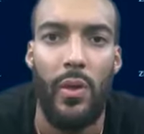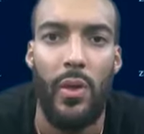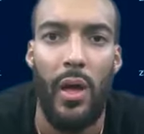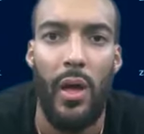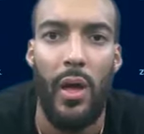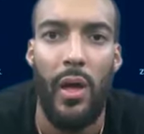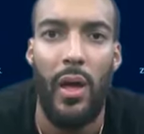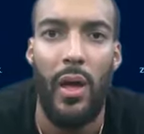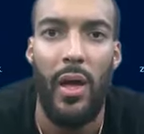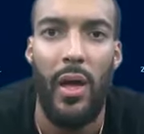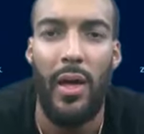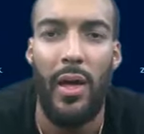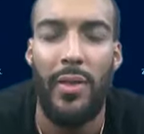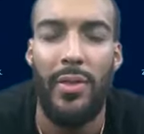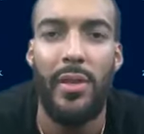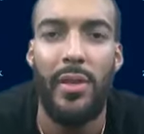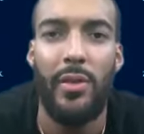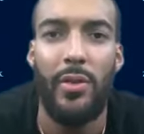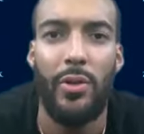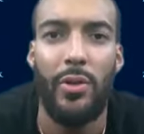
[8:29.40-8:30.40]
I
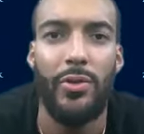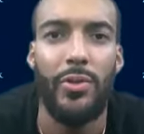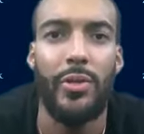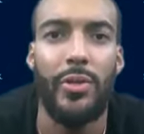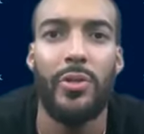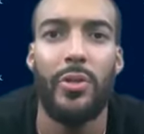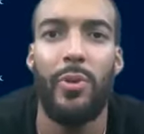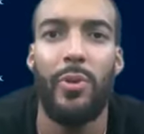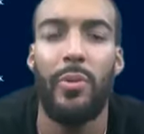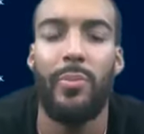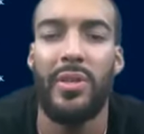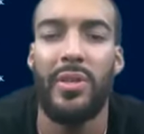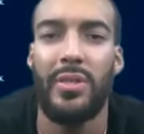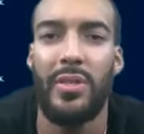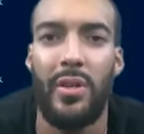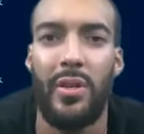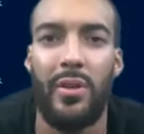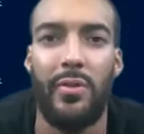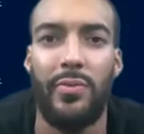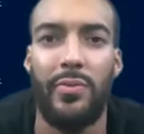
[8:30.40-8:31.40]
think not just about
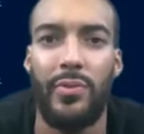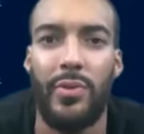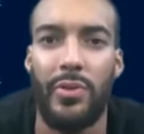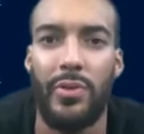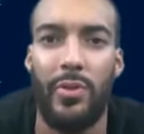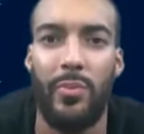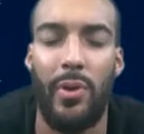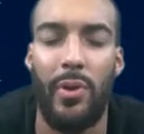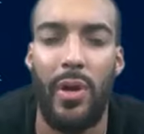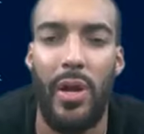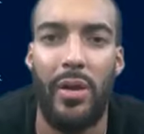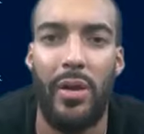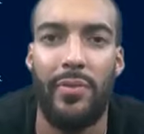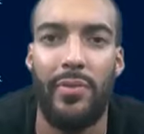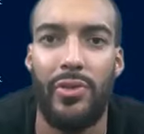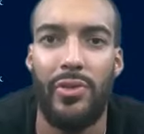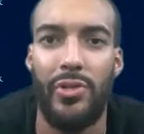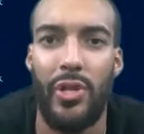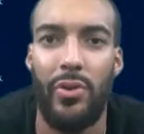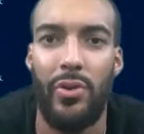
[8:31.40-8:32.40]
myself, just about life in
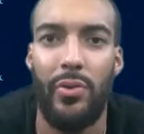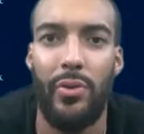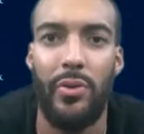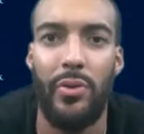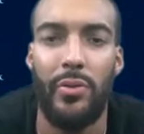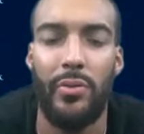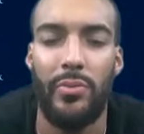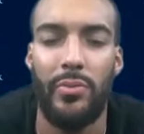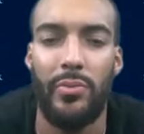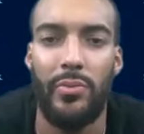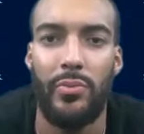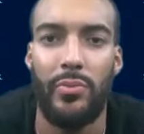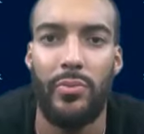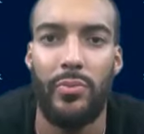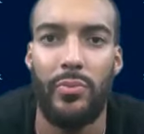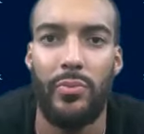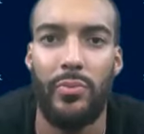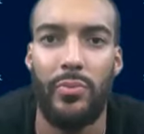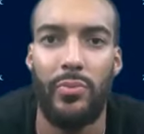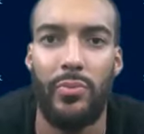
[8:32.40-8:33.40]
general,
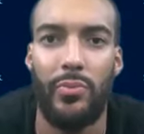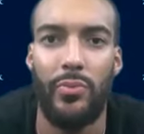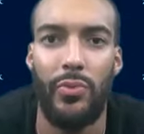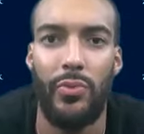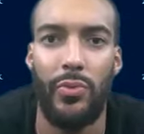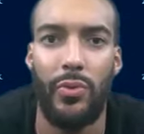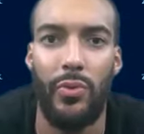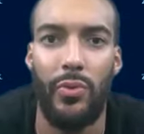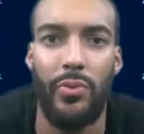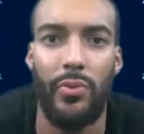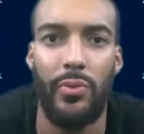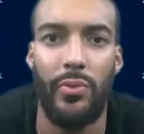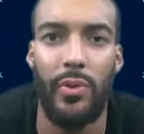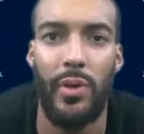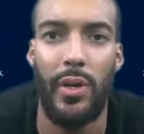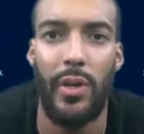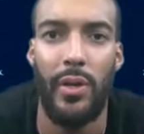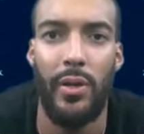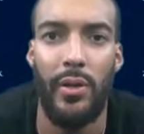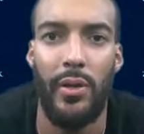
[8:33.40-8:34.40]
you know.
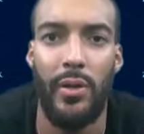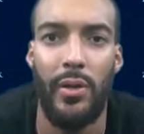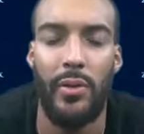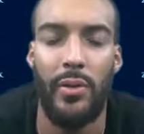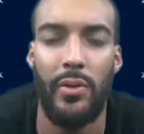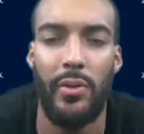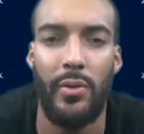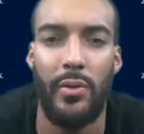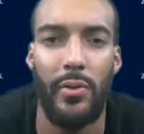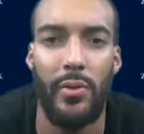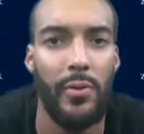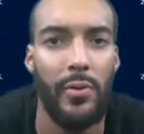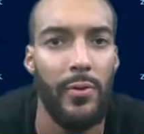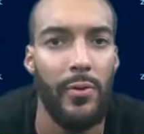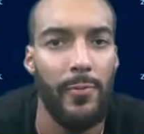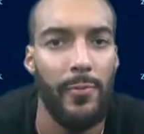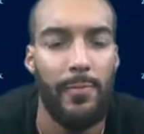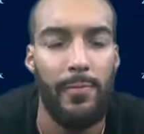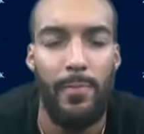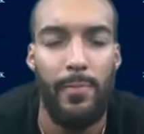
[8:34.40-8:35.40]
And
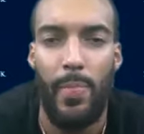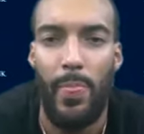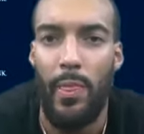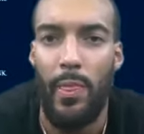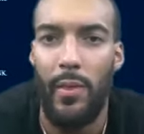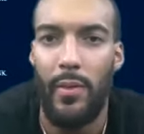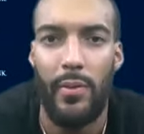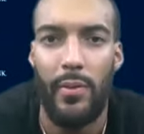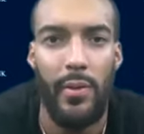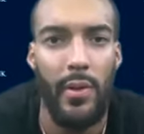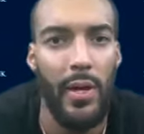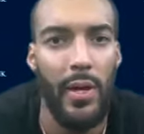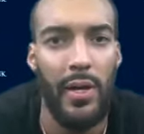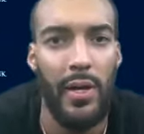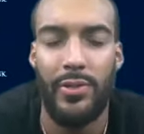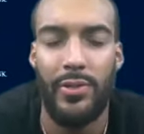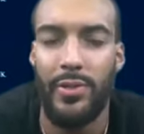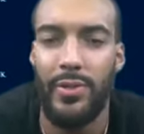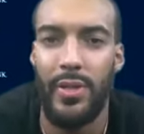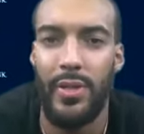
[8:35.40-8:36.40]
like I
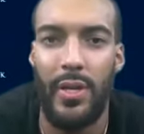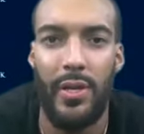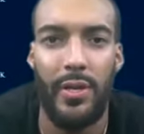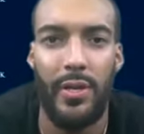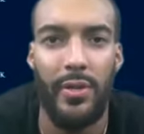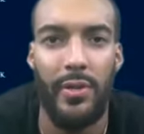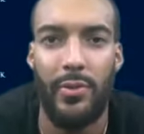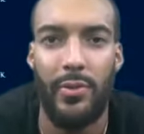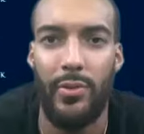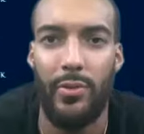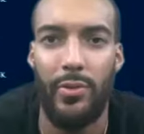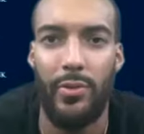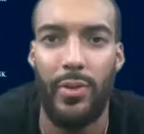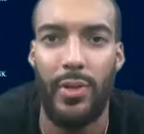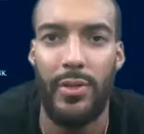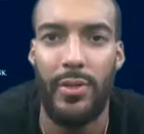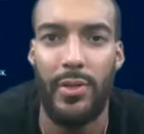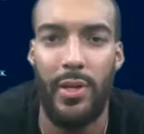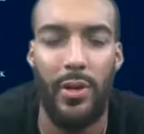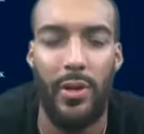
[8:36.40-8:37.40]
just said, you know,
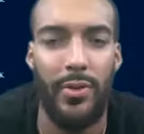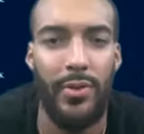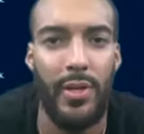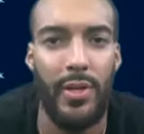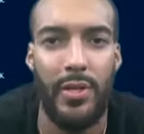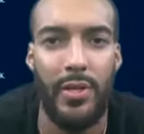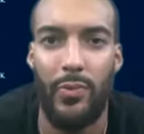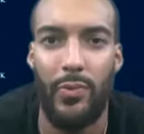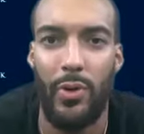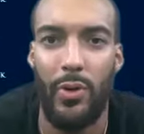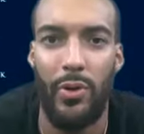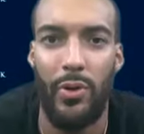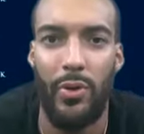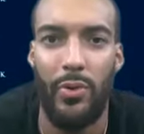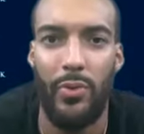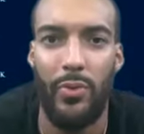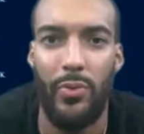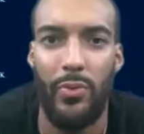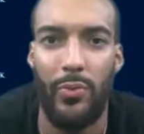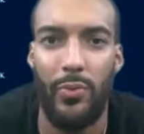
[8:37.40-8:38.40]
there's a lot of things we
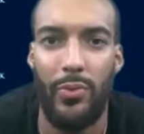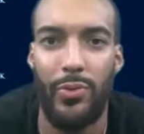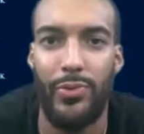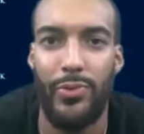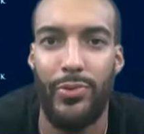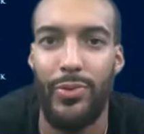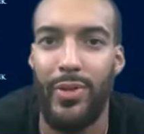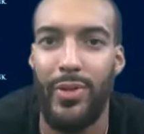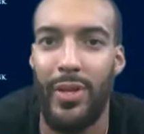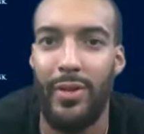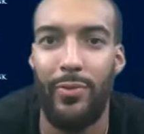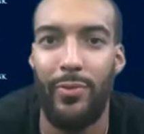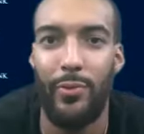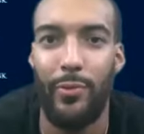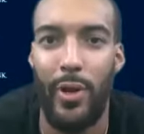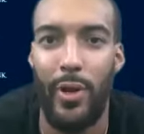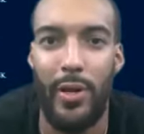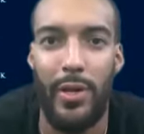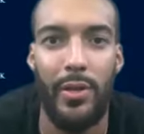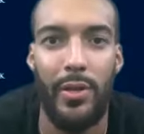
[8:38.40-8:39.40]
usually take for
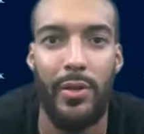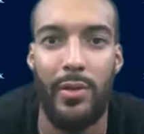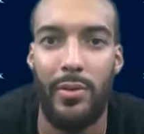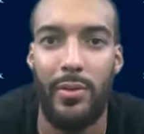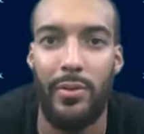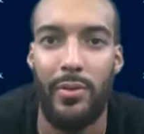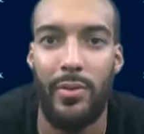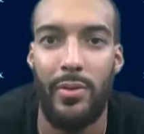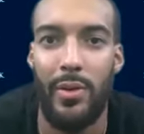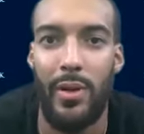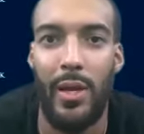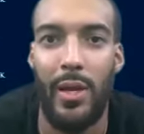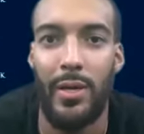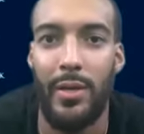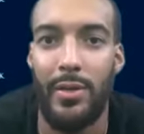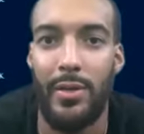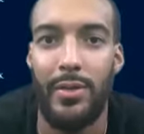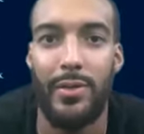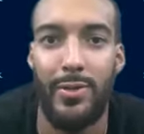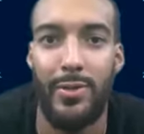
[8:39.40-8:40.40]
granted, like
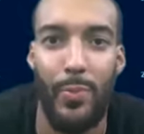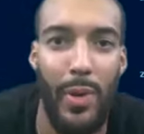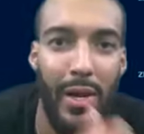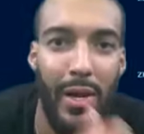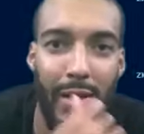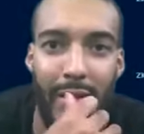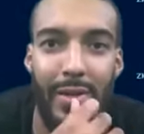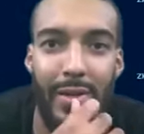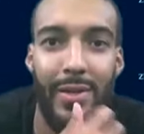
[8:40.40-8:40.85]
smelling.